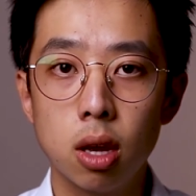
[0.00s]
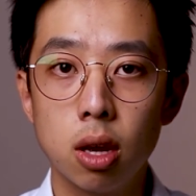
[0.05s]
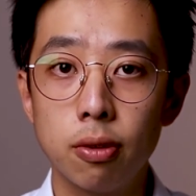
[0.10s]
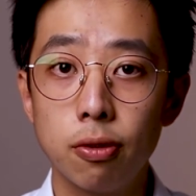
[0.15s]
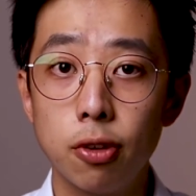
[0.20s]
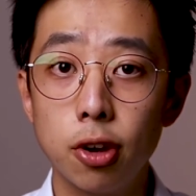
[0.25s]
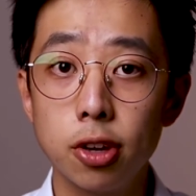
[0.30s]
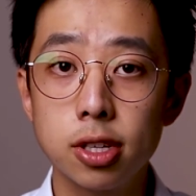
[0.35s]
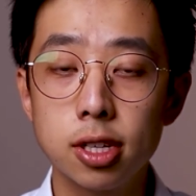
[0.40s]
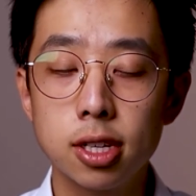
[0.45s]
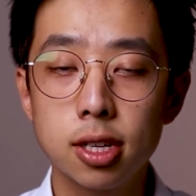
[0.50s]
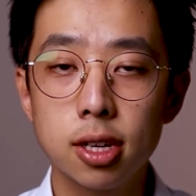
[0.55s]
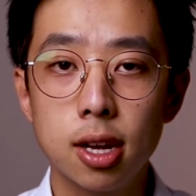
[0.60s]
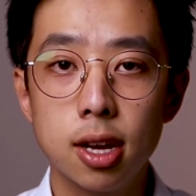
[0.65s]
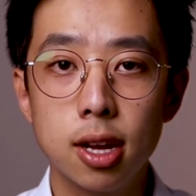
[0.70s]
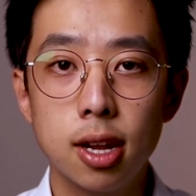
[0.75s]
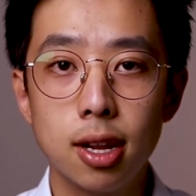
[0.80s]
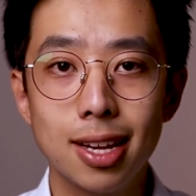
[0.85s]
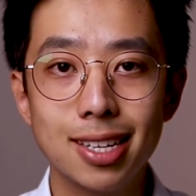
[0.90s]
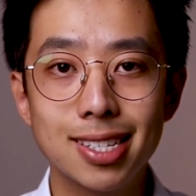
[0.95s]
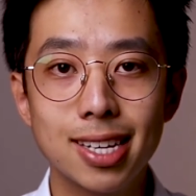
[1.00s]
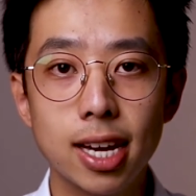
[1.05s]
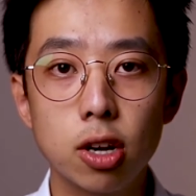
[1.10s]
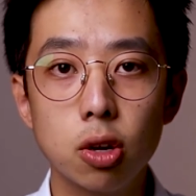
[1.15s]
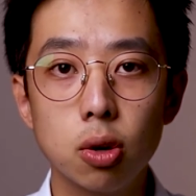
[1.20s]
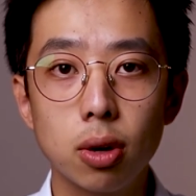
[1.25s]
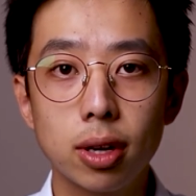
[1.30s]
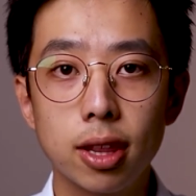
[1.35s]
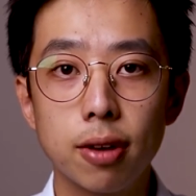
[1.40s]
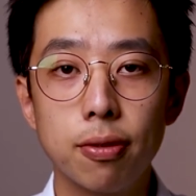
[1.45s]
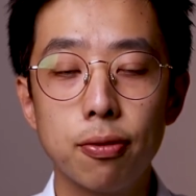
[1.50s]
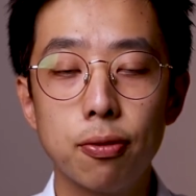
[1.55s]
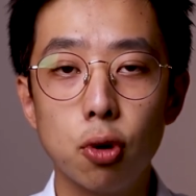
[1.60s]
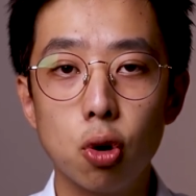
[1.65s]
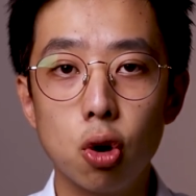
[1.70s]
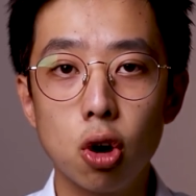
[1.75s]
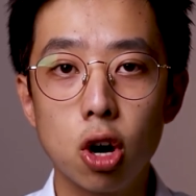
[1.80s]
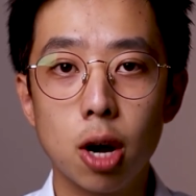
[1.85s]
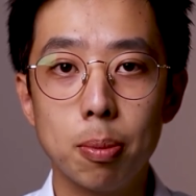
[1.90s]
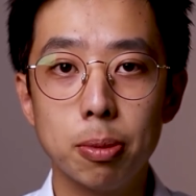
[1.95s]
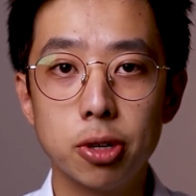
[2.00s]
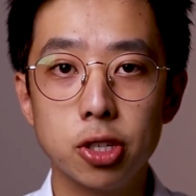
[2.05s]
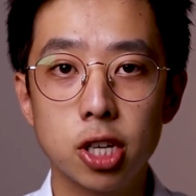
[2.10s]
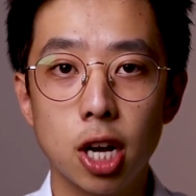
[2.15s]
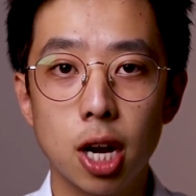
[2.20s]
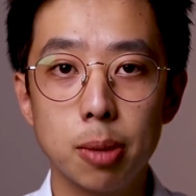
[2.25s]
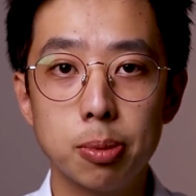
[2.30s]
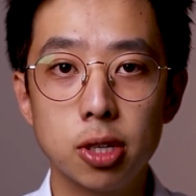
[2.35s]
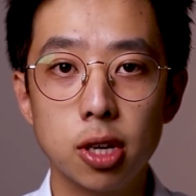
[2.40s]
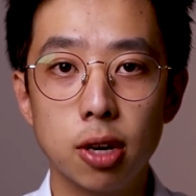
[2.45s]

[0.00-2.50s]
First, let's take a look at the 4 common types